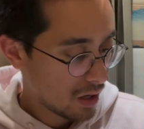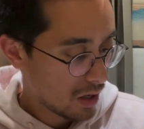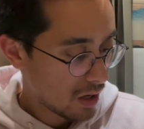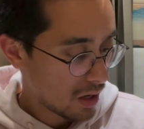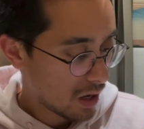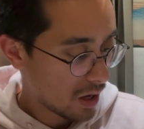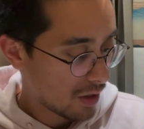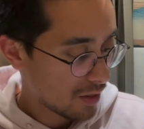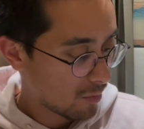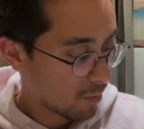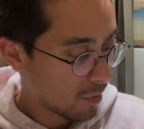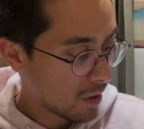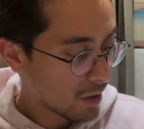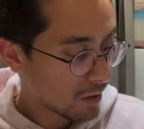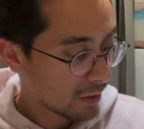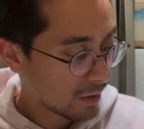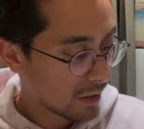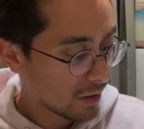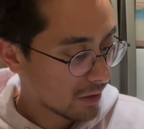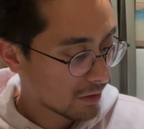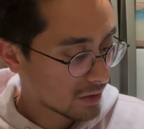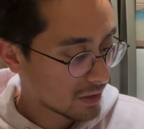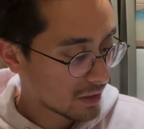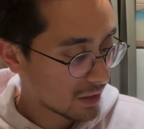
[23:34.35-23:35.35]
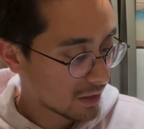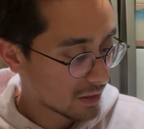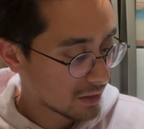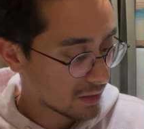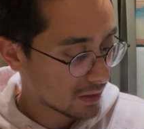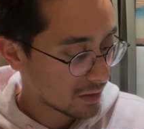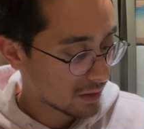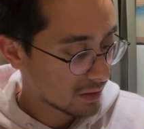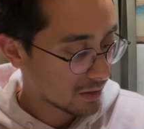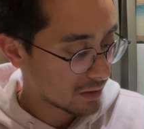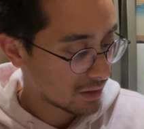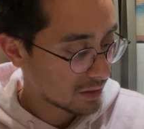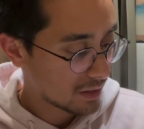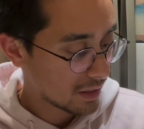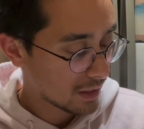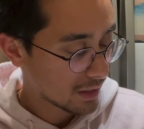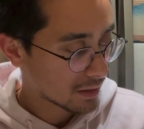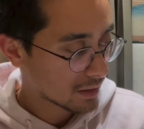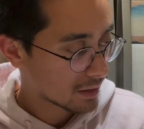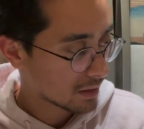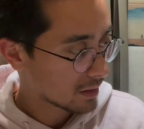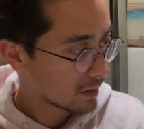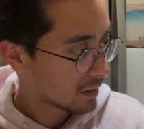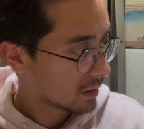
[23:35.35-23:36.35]
The bottle here says
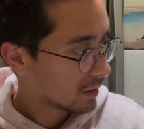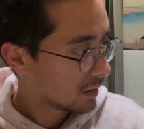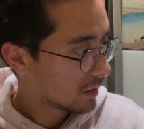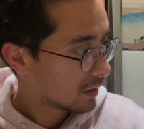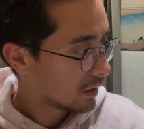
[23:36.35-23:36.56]
6,